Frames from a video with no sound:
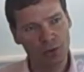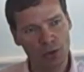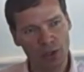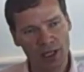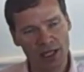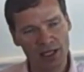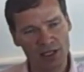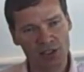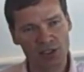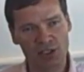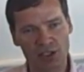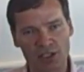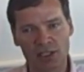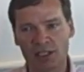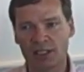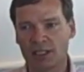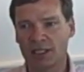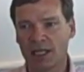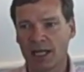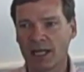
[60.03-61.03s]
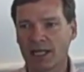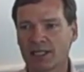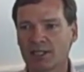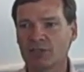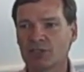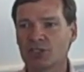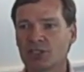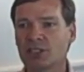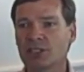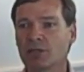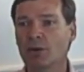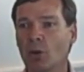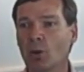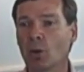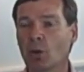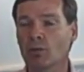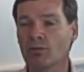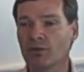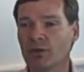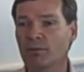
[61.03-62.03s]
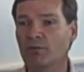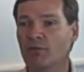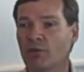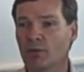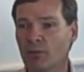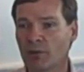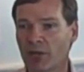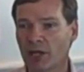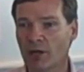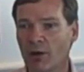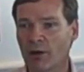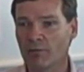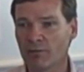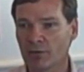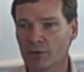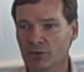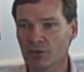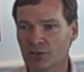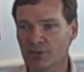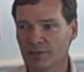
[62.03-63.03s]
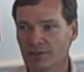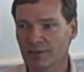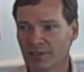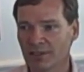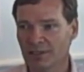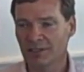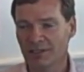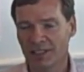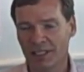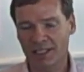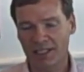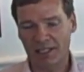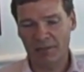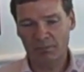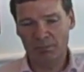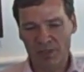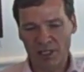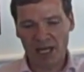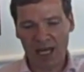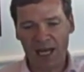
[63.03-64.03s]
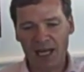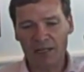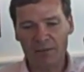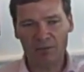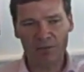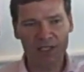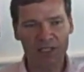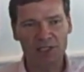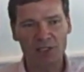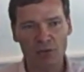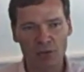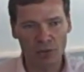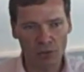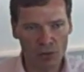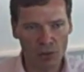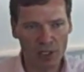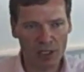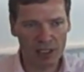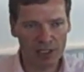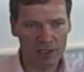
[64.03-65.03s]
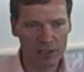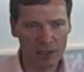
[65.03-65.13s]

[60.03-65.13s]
Rolex. I can see all of them from my office. And then behind me, the only one I